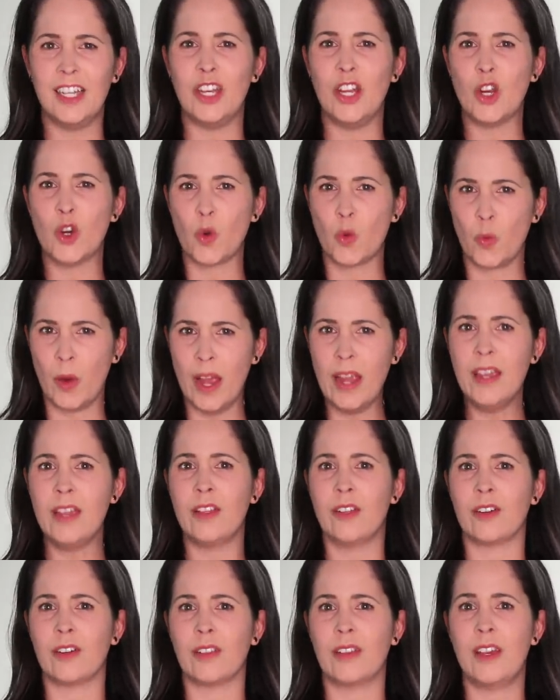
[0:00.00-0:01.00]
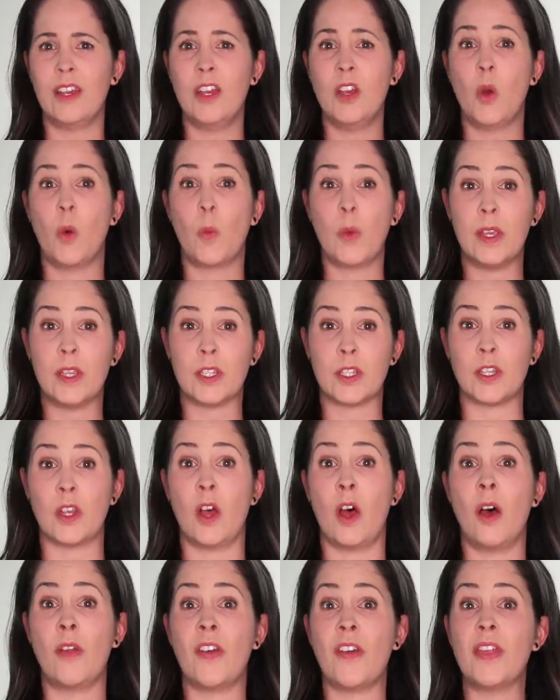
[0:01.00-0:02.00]
And regularly, we
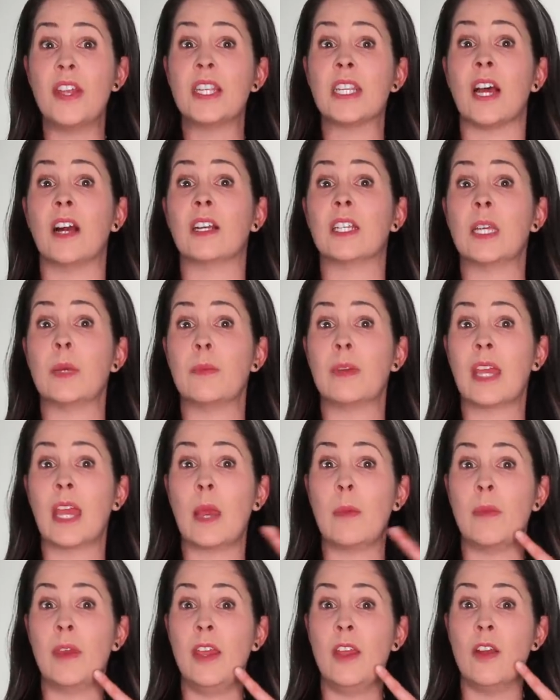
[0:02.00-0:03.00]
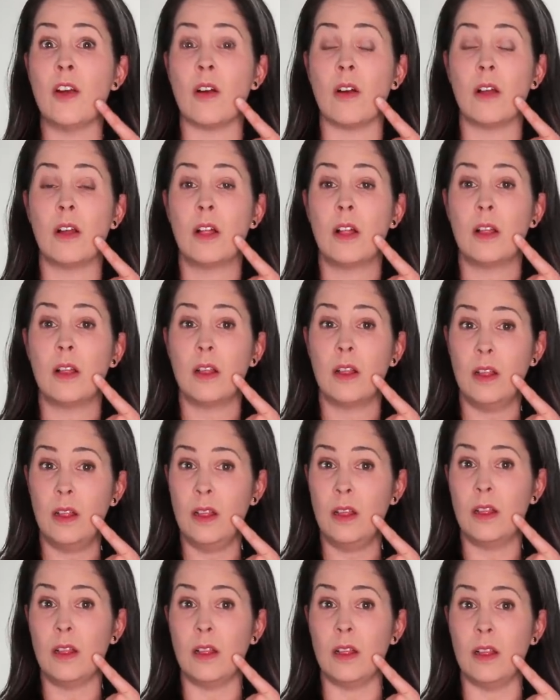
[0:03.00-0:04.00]
saw that the tongue tip came here,
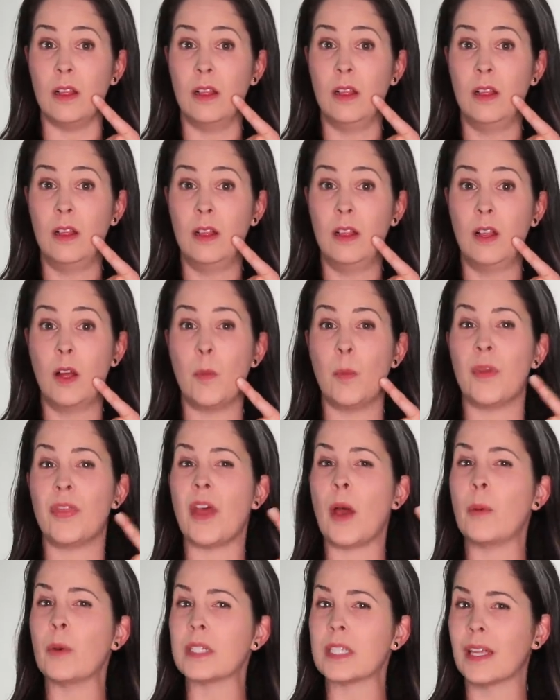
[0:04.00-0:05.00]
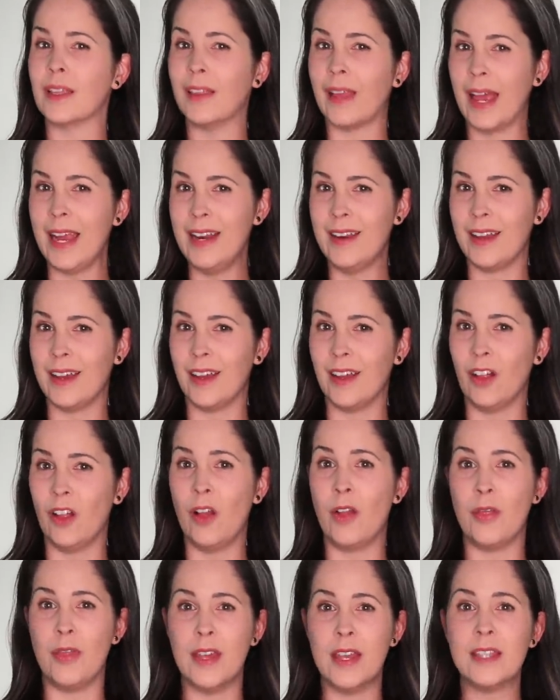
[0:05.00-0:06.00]
ol but that was a light
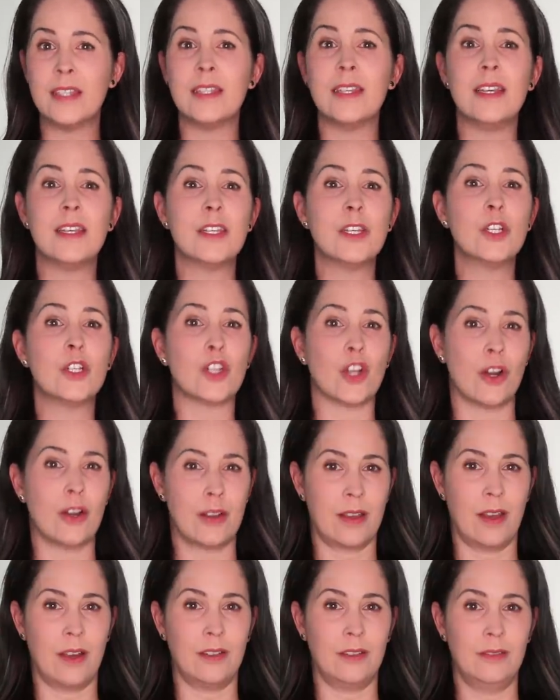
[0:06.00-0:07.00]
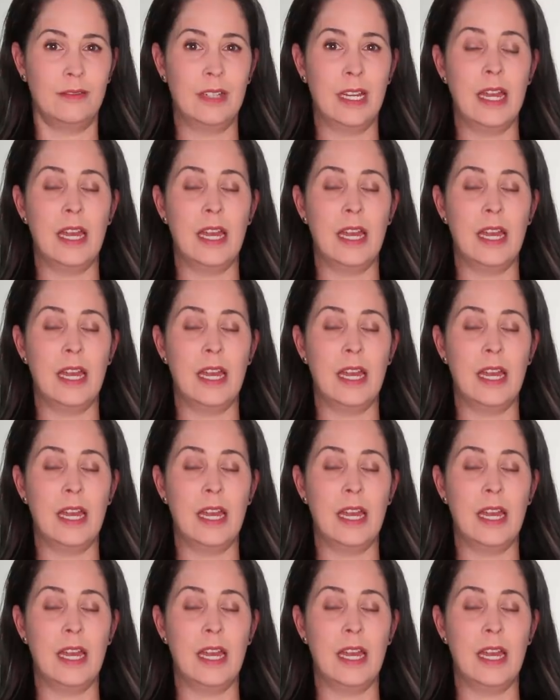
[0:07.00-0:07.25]
L. This is a dark L.